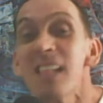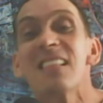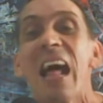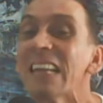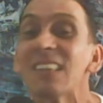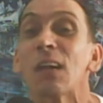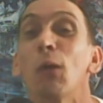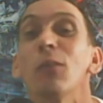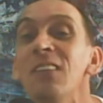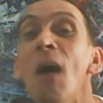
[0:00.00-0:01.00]
That's a
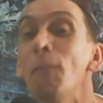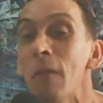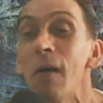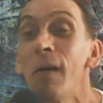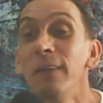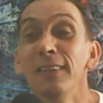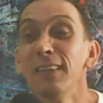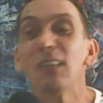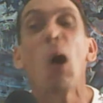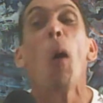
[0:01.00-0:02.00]
good number.
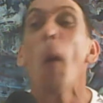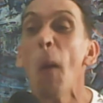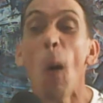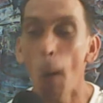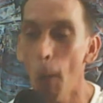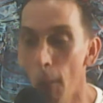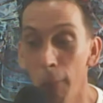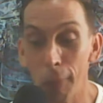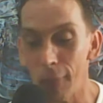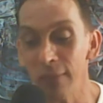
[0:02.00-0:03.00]
So,
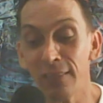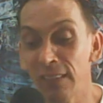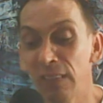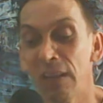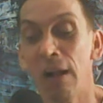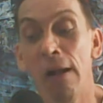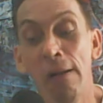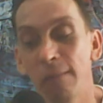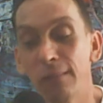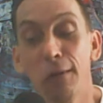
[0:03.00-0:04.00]
what
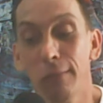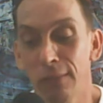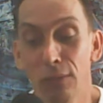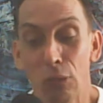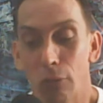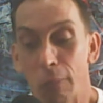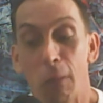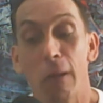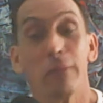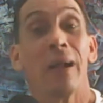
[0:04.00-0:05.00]
I'm going to talk
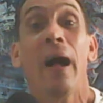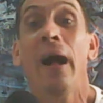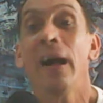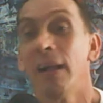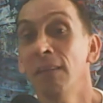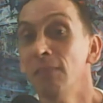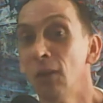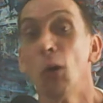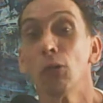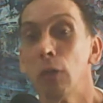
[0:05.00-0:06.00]
about, I have
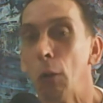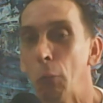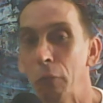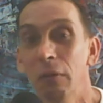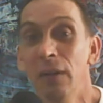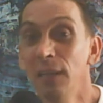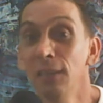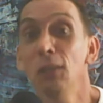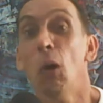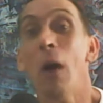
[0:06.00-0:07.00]
no clue,
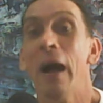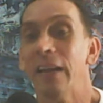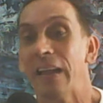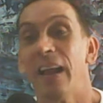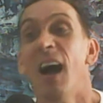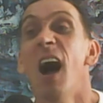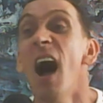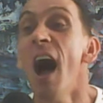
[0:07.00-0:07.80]
no idea.